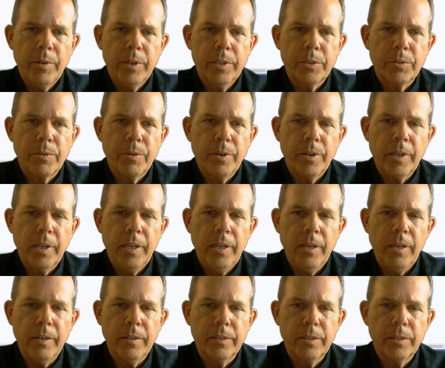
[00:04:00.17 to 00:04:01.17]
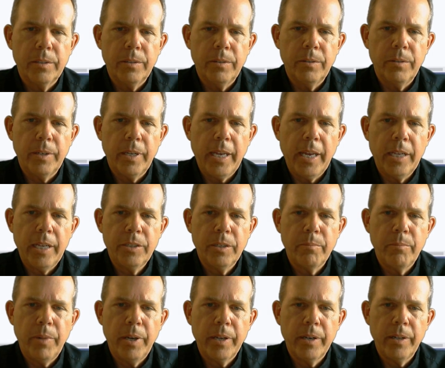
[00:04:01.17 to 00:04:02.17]
what is wrong here? So
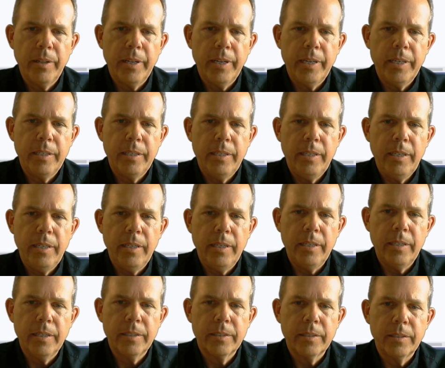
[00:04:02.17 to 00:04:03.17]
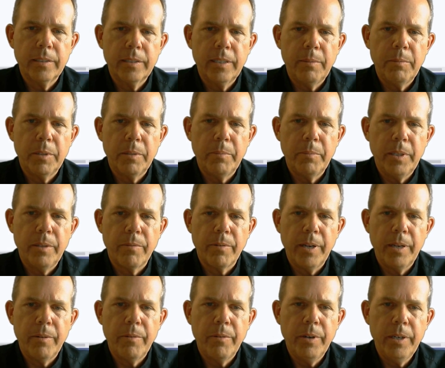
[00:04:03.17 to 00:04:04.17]
gadget model ID doesn't seem to be the
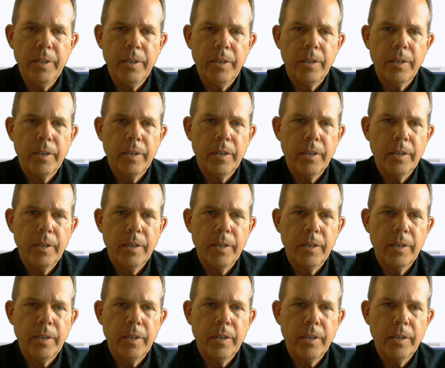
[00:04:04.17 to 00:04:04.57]
right one.